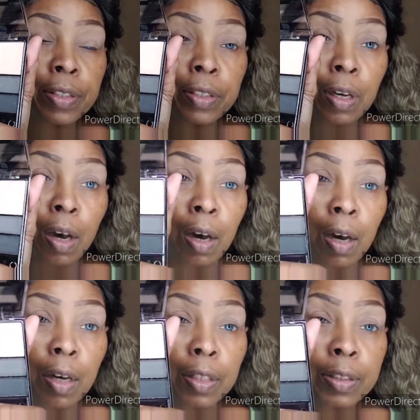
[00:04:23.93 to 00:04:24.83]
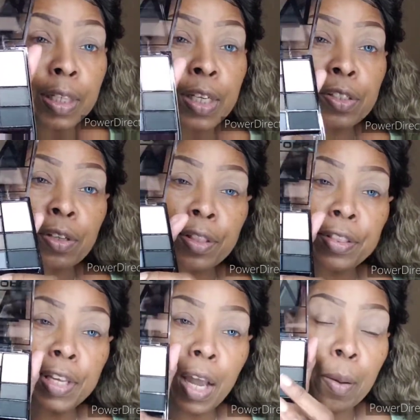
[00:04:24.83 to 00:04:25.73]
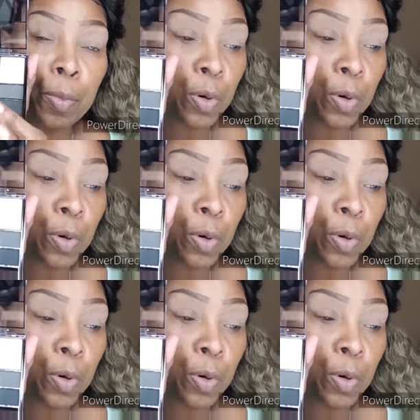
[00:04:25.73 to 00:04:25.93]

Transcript: Yeah. So I think I'm